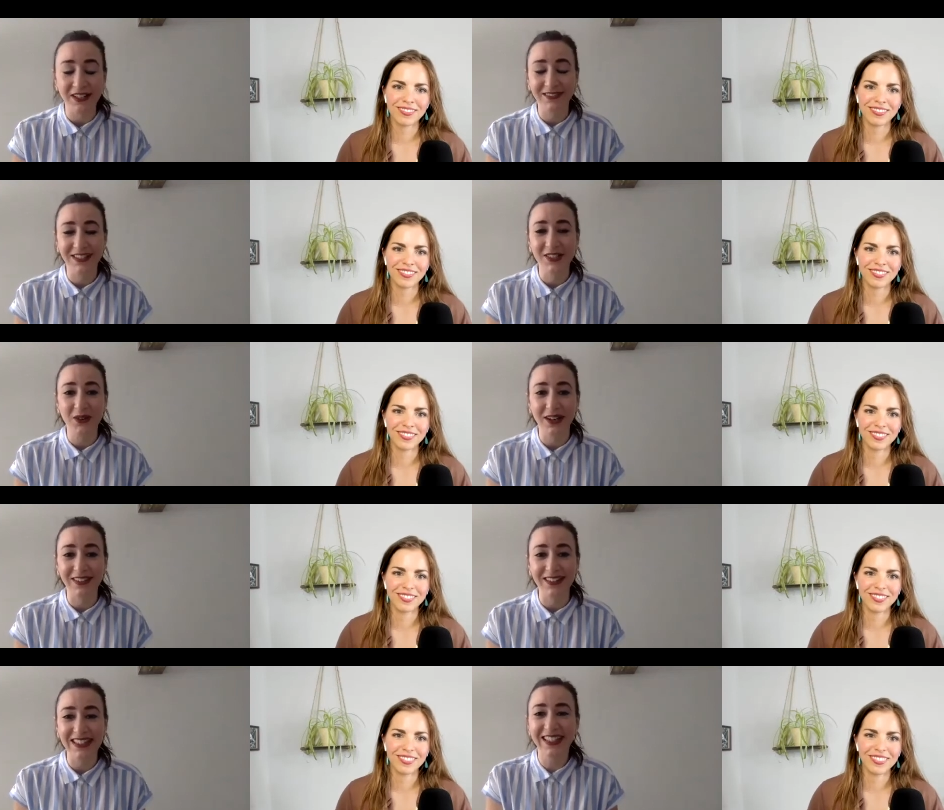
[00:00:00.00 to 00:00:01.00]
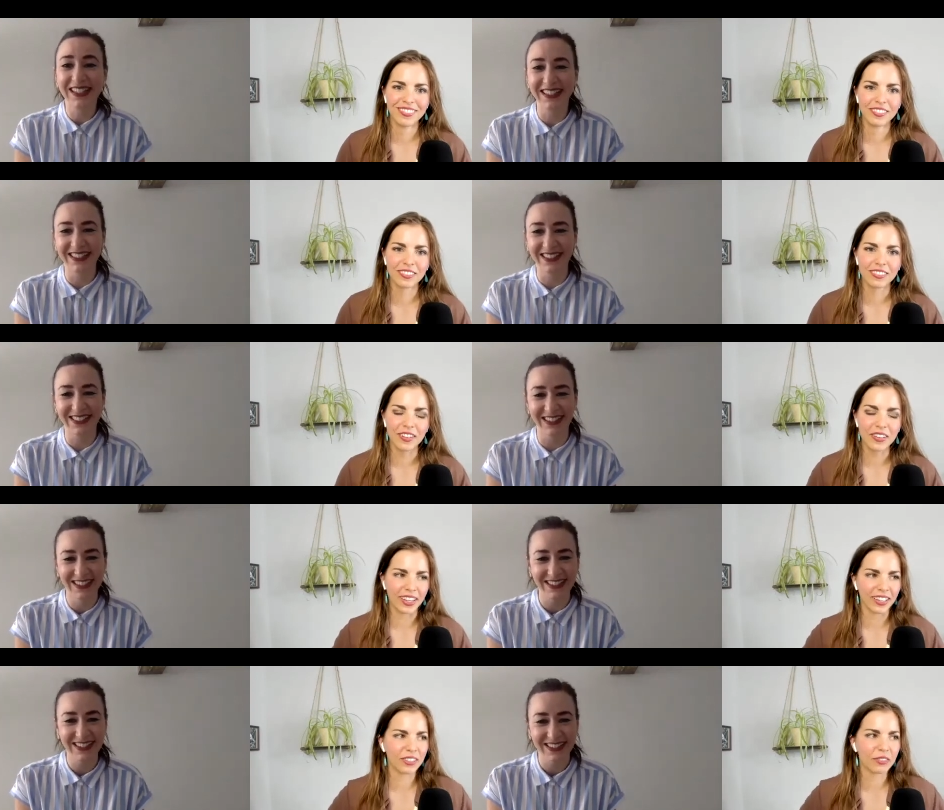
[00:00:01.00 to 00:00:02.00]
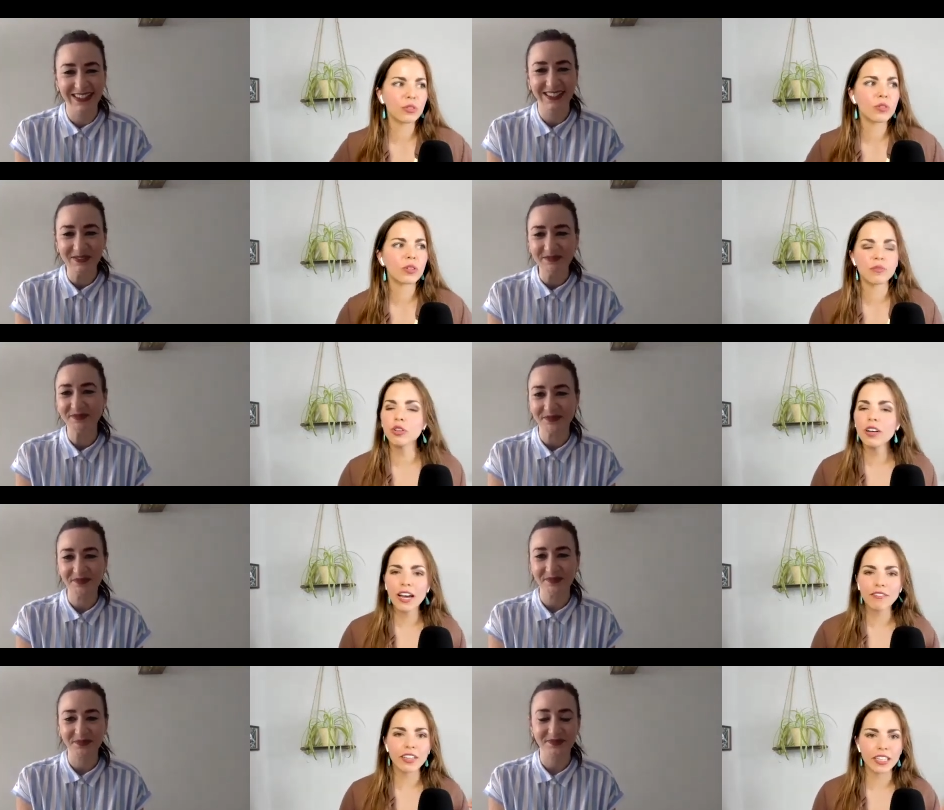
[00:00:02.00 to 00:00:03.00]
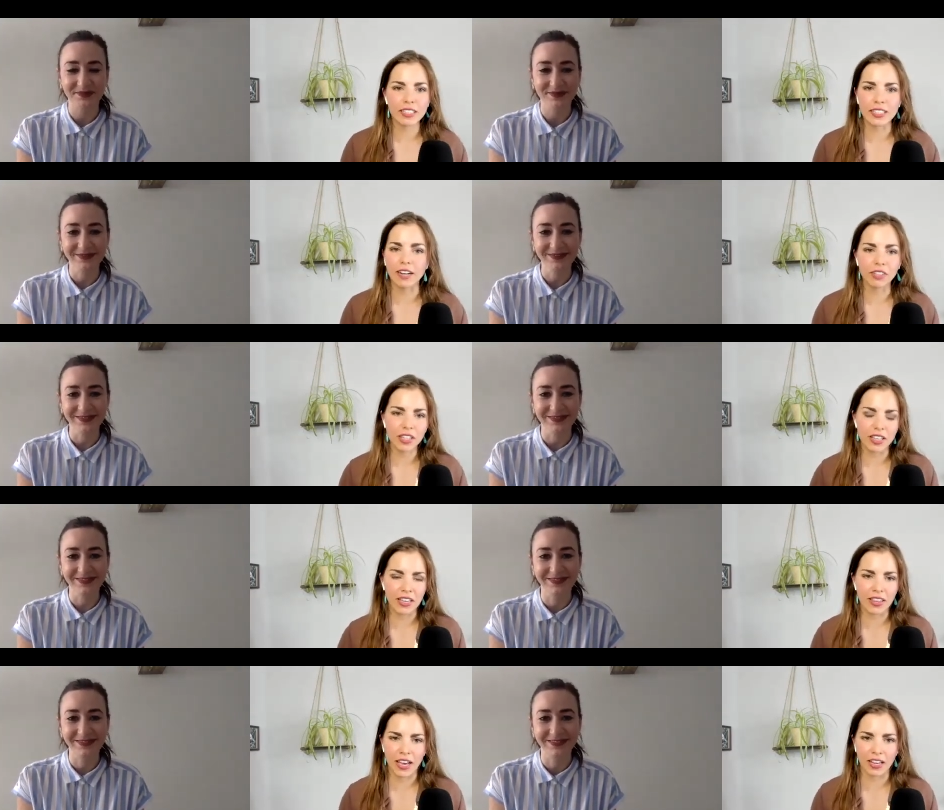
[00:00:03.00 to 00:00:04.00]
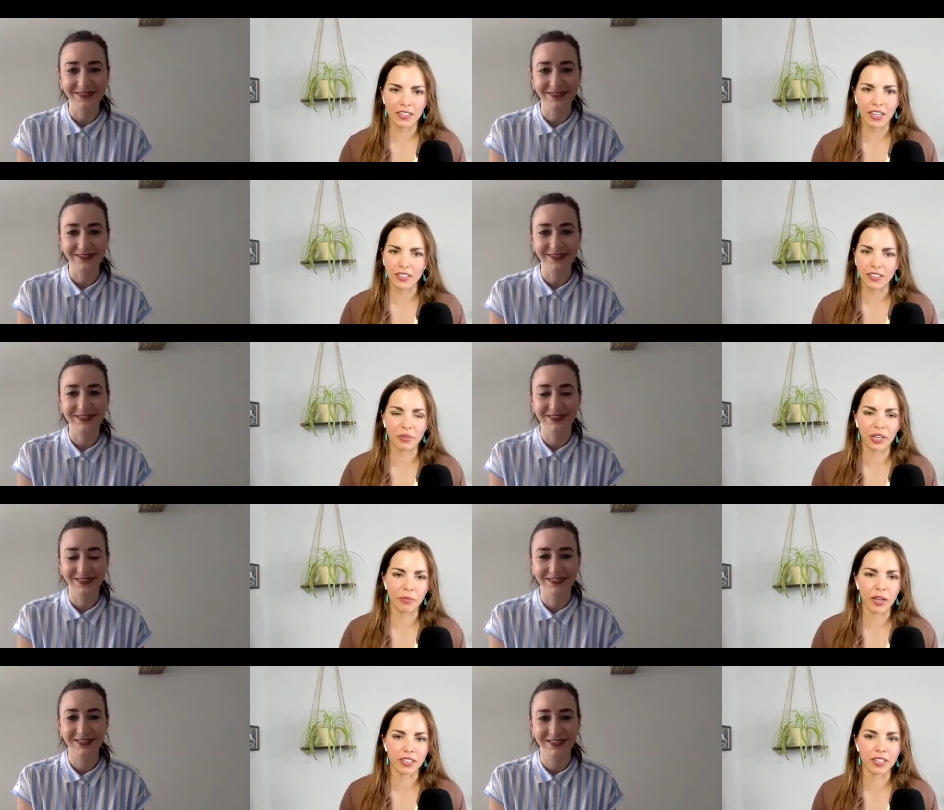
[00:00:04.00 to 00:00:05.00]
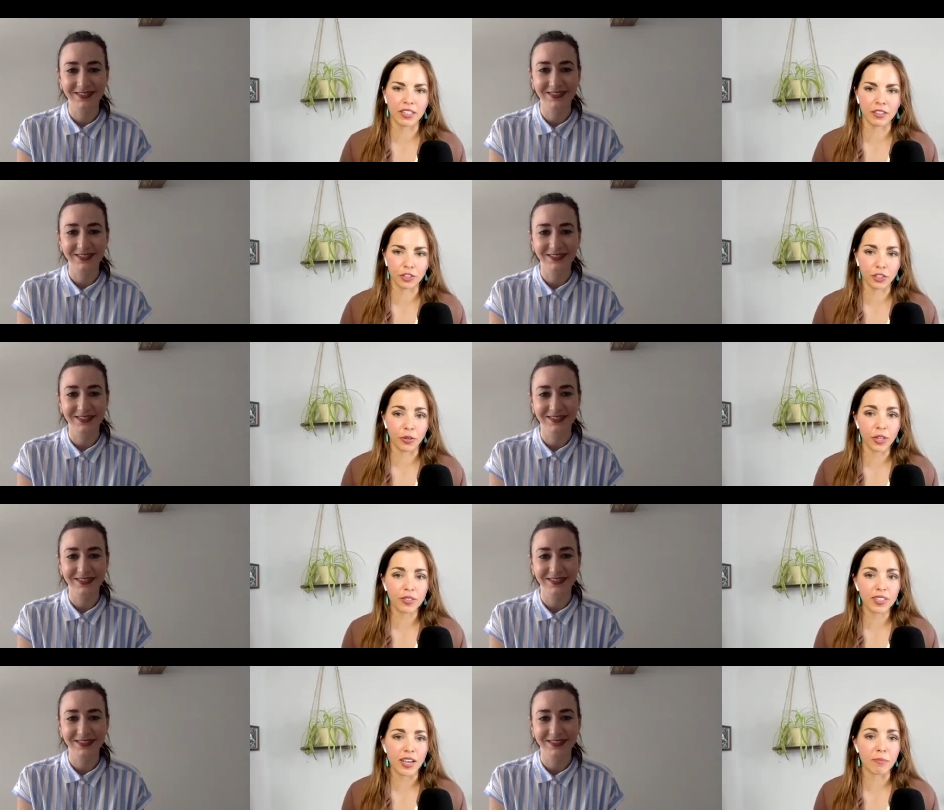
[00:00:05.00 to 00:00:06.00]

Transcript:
Speaker 1: listen.
Speaker 2: Okay. Well, we'll have links to everything that Tess has recommended in the show notes at